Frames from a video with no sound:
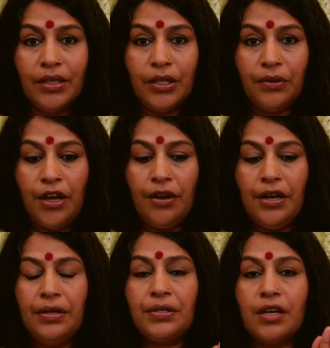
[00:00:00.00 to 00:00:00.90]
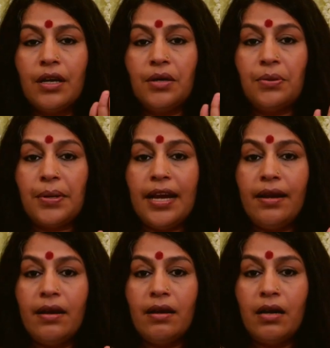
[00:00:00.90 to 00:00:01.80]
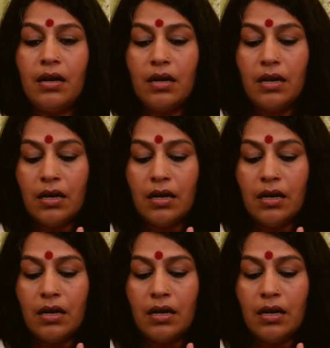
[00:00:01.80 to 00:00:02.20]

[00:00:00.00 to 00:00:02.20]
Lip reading: There is a greater,